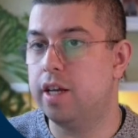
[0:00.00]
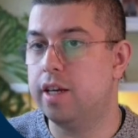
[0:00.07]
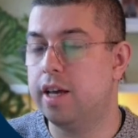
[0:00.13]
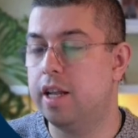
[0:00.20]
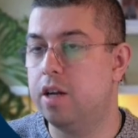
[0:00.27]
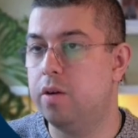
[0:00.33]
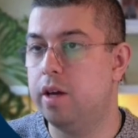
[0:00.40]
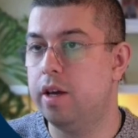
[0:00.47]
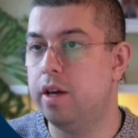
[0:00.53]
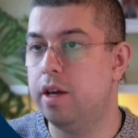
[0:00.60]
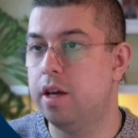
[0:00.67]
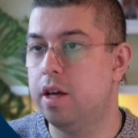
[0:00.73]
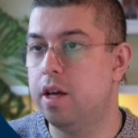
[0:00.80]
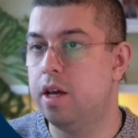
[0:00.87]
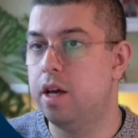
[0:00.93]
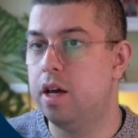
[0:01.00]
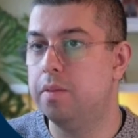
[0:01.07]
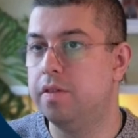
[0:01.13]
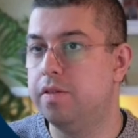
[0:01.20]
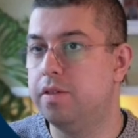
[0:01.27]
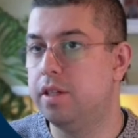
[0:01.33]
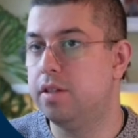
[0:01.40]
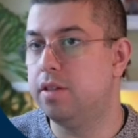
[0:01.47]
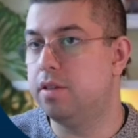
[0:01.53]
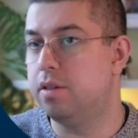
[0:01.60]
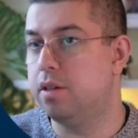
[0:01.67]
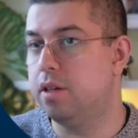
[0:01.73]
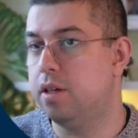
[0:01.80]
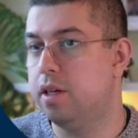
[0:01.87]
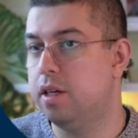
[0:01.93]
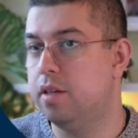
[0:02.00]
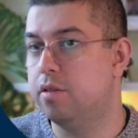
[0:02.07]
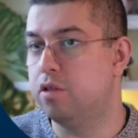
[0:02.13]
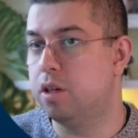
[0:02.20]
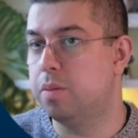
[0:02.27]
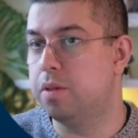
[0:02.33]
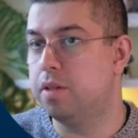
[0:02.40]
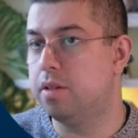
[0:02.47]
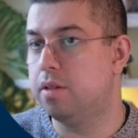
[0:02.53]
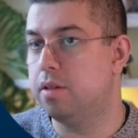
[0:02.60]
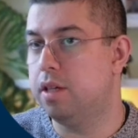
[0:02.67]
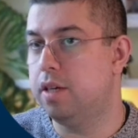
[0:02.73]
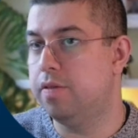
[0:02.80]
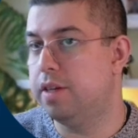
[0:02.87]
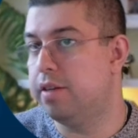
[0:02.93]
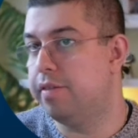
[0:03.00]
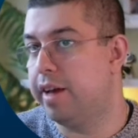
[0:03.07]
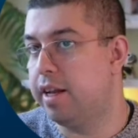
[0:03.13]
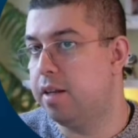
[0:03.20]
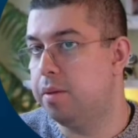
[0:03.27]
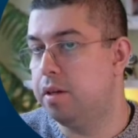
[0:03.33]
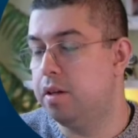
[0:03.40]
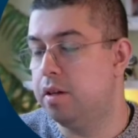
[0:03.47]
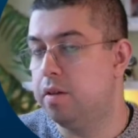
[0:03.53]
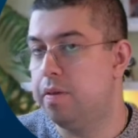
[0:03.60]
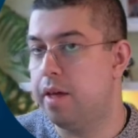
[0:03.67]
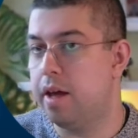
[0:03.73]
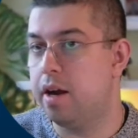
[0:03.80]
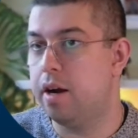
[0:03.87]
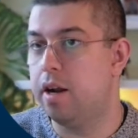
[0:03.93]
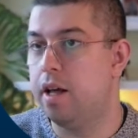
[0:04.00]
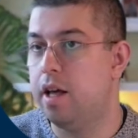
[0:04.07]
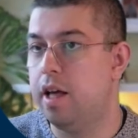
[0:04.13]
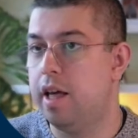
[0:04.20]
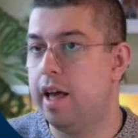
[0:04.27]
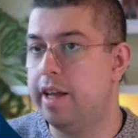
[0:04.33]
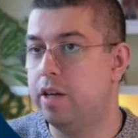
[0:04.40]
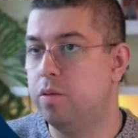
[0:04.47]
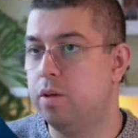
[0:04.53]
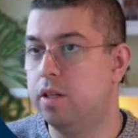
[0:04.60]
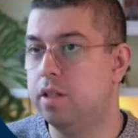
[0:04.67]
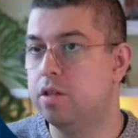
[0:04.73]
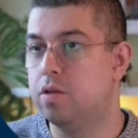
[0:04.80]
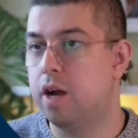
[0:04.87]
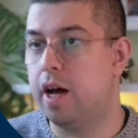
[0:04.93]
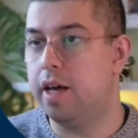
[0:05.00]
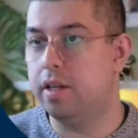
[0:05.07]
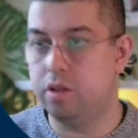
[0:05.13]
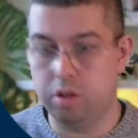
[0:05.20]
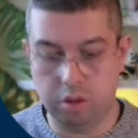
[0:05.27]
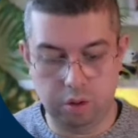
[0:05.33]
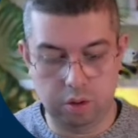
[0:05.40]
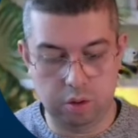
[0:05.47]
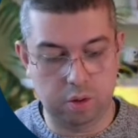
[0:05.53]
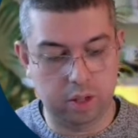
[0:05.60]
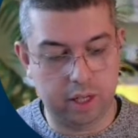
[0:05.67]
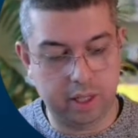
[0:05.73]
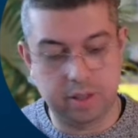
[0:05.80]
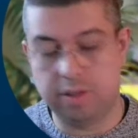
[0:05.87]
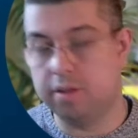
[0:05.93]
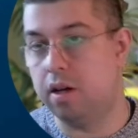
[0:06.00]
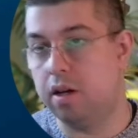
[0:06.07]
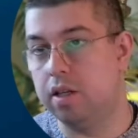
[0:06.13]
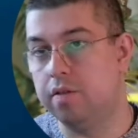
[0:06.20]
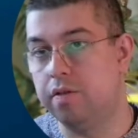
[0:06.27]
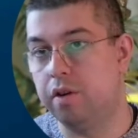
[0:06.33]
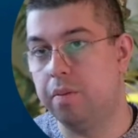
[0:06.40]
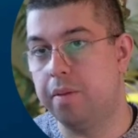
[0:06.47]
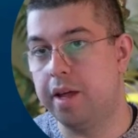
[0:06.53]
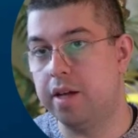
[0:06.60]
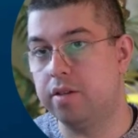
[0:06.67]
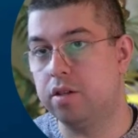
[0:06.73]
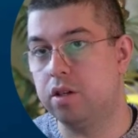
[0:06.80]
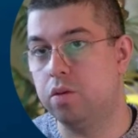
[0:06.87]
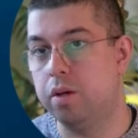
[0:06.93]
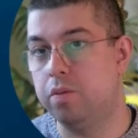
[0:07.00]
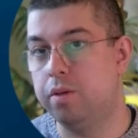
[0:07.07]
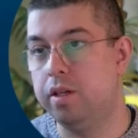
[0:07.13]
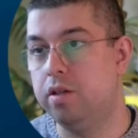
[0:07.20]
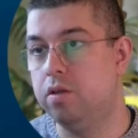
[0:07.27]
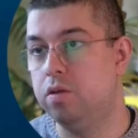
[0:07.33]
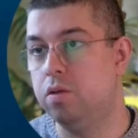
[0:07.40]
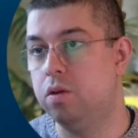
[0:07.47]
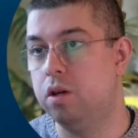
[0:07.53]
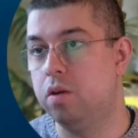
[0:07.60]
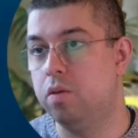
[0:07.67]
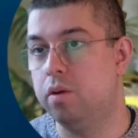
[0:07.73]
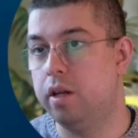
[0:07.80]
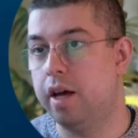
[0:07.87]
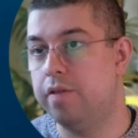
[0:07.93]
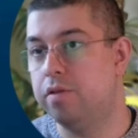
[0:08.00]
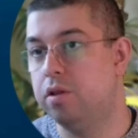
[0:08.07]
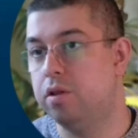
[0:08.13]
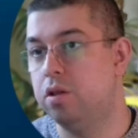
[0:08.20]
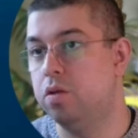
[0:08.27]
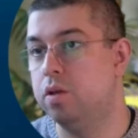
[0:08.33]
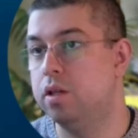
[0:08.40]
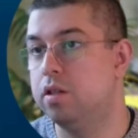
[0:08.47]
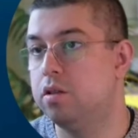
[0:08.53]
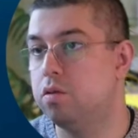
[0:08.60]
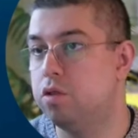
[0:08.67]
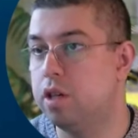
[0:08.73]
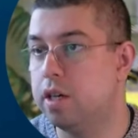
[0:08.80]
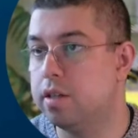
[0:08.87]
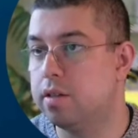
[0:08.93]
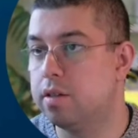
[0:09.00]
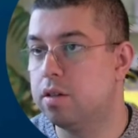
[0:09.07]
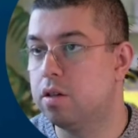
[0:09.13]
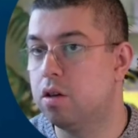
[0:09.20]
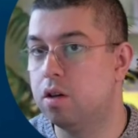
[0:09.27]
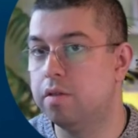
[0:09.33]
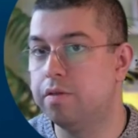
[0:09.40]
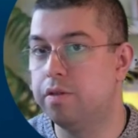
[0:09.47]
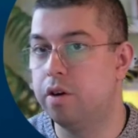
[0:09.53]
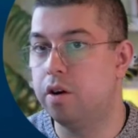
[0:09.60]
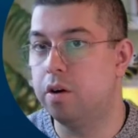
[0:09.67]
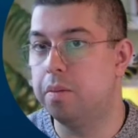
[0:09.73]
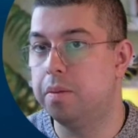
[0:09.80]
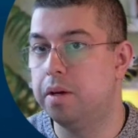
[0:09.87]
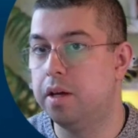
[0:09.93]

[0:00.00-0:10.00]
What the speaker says: gallery if this script is even available there, and it will try to install it from there. So what we'll have to do is to just confirm